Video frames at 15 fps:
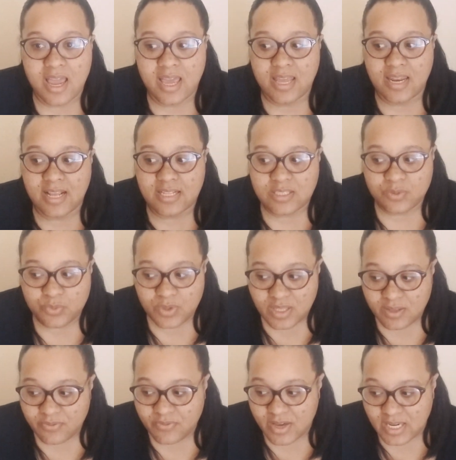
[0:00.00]
And it's
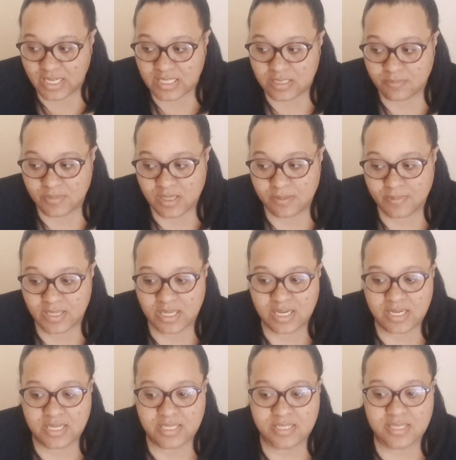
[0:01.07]
really funny to me
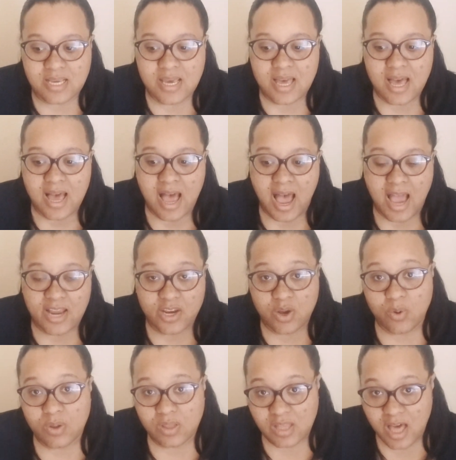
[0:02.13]
because I
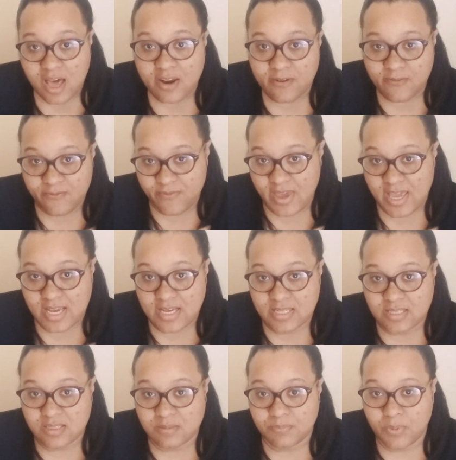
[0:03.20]
know a lot of
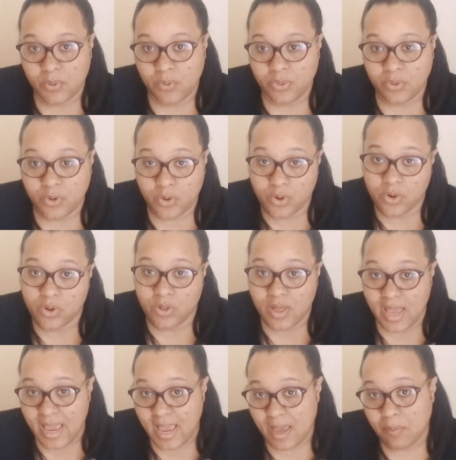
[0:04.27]
fans, both
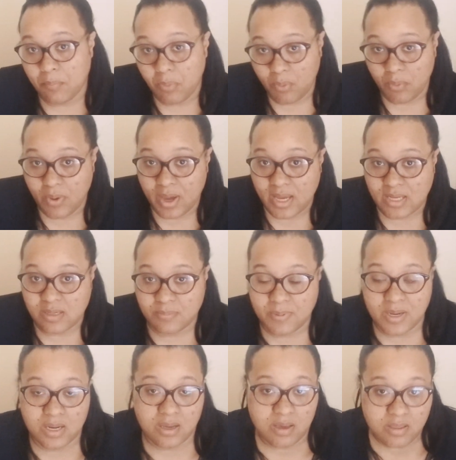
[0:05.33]
girl and boy,
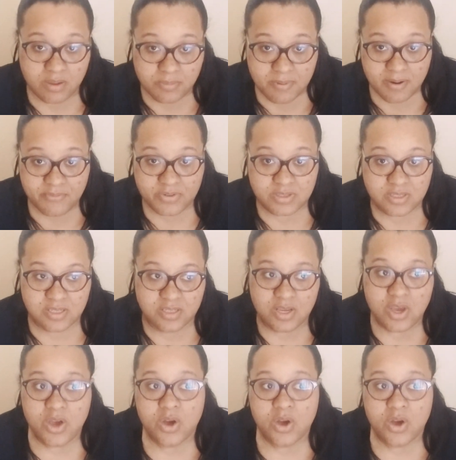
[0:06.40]
depending on their preferences,